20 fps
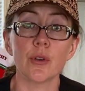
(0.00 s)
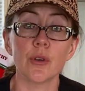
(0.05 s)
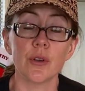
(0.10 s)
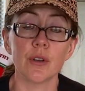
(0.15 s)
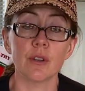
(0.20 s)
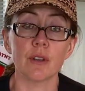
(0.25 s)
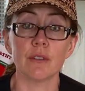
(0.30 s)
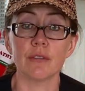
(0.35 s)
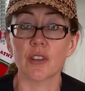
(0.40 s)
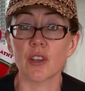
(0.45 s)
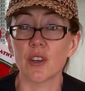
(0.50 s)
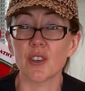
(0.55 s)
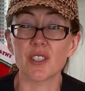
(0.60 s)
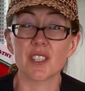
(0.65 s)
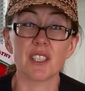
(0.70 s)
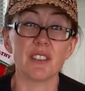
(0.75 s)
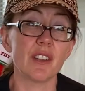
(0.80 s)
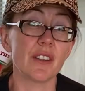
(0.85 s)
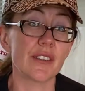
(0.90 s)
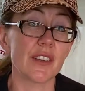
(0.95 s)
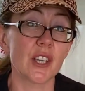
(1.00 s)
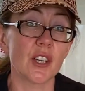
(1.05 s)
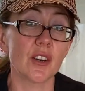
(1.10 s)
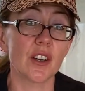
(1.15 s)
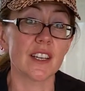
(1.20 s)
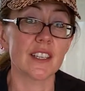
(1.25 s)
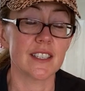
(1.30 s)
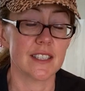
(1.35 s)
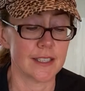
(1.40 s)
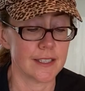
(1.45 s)
heard of the cost of living
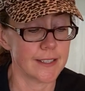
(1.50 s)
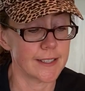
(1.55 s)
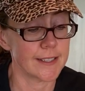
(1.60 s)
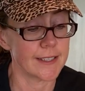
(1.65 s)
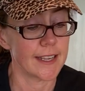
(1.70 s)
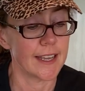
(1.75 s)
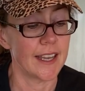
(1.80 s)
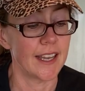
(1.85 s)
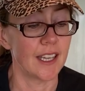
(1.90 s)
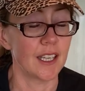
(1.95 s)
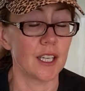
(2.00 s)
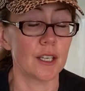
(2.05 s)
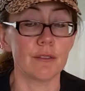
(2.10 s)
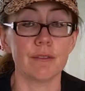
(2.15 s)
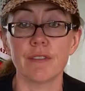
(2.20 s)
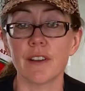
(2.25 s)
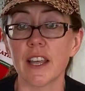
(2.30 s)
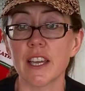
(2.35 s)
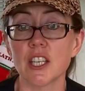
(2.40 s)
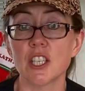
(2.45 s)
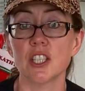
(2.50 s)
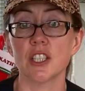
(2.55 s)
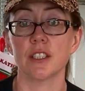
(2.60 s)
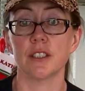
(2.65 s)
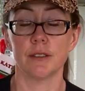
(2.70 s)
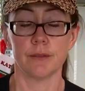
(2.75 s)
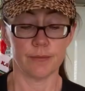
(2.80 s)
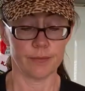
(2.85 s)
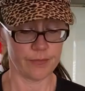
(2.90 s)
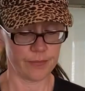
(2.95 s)
crisis,
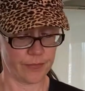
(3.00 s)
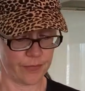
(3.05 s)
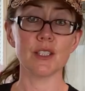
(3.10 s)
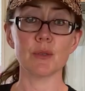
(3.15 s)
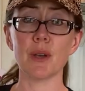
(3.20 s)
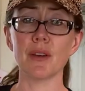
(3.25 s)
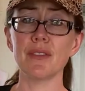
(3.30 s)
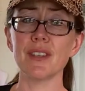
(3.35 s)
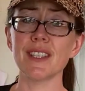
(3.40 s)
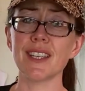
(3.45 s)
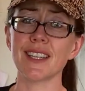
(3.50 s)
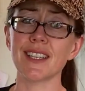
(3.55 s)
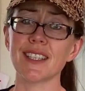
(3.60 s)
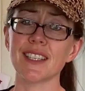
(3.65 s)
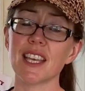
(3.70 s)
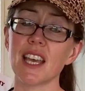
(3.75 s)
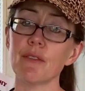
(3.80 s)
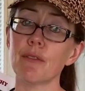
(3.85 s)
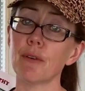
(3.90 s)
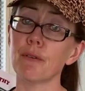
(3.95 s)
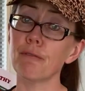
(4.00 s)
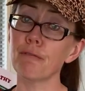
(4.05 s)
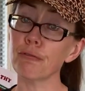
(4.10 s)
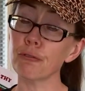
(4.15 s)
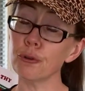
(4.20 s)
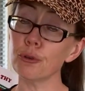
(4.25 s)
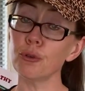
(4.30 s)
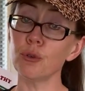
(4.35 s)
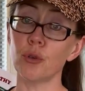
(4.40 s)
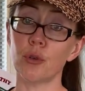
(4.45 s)
inflation. So I've decided to have a
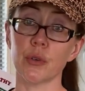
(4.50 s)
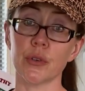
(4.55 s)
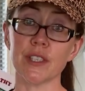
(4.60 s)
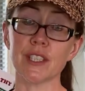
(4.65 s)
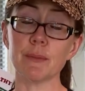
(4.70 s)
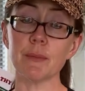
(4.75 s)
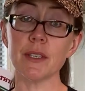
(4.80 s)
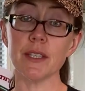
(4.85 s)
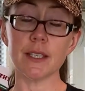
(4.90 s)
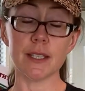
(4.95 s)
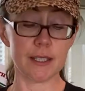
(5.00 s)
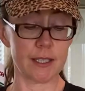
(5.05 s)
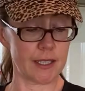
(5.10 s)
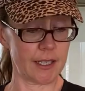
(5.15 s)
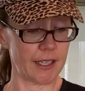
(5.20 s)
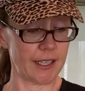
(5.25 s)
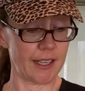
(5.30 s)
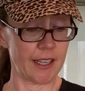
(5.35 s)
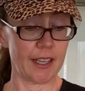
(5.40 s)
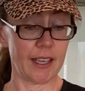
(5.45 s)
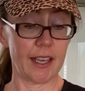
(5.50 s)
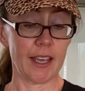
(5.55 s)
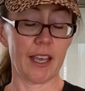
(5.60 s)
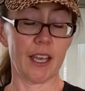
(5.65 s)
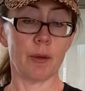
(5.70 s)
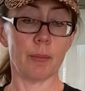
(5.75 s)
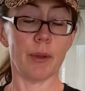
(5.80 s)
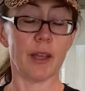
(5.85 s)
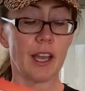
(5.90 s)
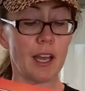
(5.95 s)
frugal Christmas
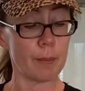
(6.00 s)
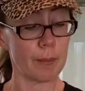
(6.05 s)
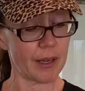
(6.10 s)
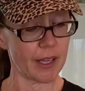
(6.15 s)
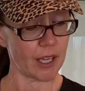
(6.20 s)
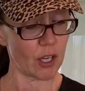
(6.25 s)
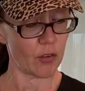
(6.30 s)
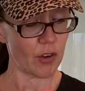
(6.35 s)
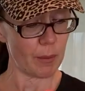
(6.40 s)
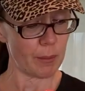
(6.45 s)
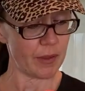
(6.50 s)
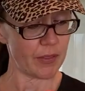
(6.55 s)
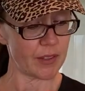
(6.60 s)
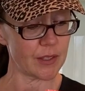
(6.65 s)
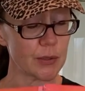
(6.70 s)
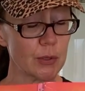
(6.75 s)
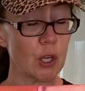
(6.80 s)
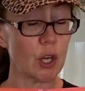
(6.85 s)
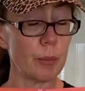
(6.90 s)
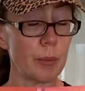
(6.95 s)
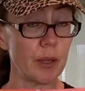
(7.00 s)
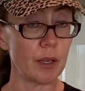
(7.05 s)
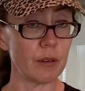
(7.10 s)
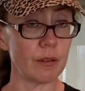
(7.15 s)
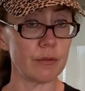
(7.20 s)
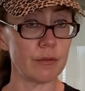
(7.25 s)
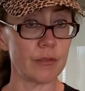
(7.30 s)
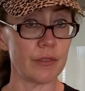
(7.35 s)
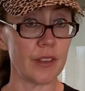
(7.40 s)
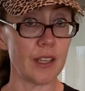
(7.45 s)
and pick up my grandmother's copy
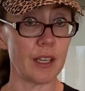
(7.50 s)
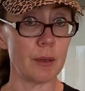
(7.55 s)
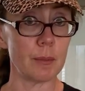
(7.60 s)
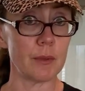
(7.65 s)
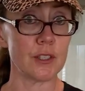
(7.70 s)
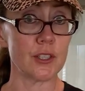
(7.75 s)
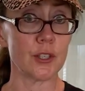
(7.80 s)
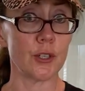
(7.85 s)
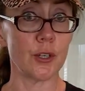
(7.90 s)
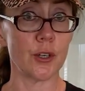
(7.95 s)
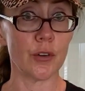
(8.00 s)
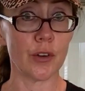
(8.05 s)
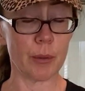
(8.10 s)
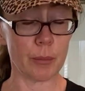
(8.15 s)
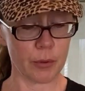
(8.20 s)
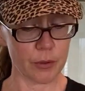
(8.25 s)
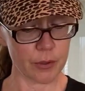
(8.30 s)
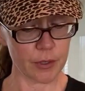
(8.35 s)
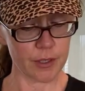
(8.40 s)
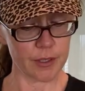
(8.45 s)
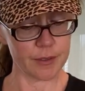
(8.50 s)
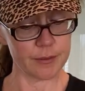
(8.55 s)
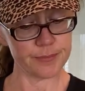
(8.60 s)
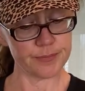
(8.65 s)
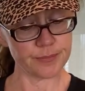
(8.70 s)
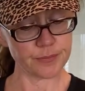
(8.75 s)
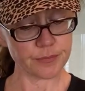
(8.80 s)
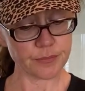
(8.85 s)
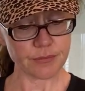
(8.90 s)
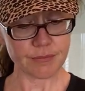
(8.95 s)
of the Edmonds Cookery Book.
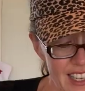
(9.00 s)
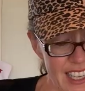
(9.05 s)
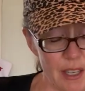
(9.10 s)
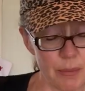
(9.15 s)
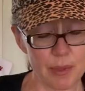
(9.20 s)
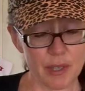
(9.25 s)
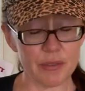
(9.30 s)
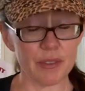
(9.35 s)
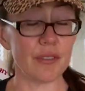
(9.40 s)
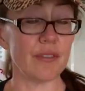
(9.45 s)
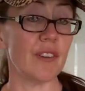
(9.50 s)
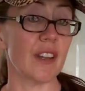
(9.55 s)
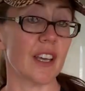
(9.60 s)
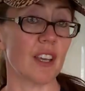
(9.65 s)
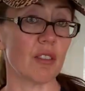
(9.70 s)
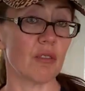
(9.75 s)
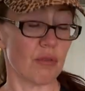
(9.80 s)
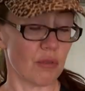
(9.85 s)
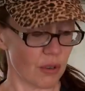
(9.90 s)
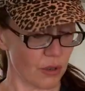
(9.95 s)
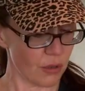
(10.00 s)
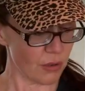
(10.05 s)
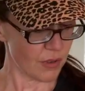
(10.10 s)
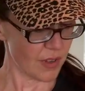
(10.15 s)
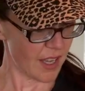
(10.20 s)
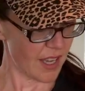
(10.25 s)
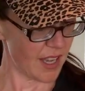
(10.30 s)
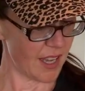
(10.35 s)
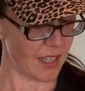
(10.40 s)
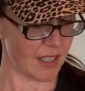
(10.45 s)
I had a bit of a flick through
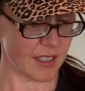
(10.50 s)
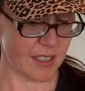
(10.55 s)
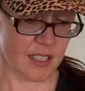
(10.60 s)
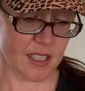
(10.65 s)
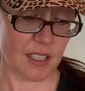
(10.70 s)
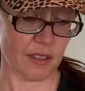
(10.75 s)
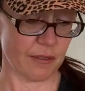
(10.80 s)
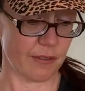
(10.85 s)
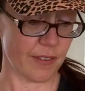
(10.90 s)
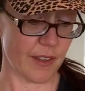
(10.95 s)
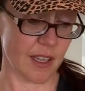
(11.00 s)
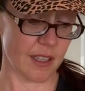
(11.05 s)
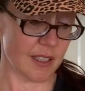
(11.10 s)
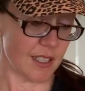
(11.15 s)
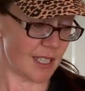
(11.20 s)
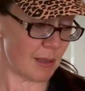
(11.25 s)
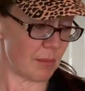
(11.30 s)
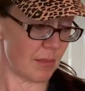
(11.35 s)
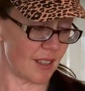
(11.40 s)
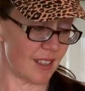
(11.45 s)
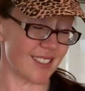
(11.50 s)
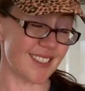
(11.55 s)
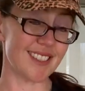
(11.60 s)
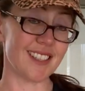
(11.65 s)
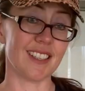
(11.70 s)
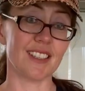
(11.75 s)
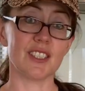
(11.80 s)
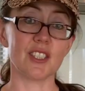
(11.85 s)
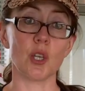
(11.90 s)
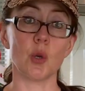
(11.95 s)
and found something that
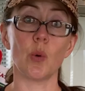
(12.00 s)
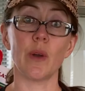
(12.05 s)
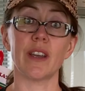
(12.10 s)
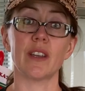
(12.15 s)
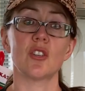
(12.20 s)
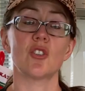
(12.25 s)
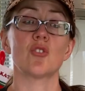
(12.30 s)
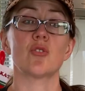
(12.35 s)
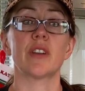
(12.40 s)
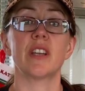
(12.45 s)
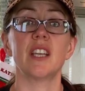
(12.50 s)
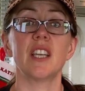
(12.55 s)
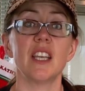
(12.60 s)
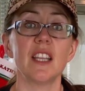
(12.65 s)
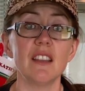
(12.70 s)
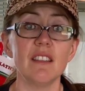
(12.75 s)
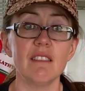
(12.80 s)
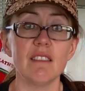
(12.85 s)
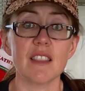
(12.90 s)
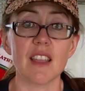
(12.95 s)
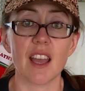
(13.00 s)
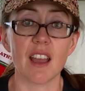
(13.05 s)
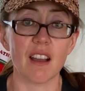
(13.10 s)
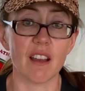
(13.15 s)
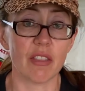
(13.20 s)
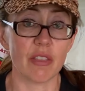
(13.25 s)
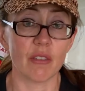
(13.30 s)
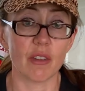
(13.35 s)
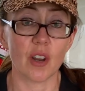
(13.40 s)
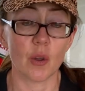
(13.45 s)
sounds quite intriguing that I
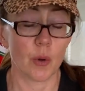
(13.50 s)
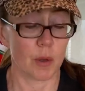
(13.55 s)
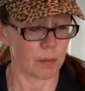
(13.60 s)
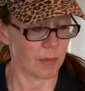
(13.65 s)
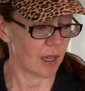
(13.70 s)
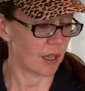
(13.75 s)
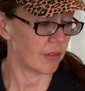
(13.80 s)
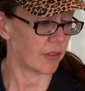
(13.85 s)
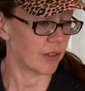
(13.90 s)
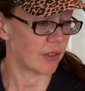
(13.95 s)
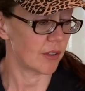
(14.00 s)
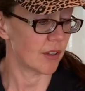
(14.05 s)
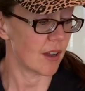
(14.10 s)
thought I would make for you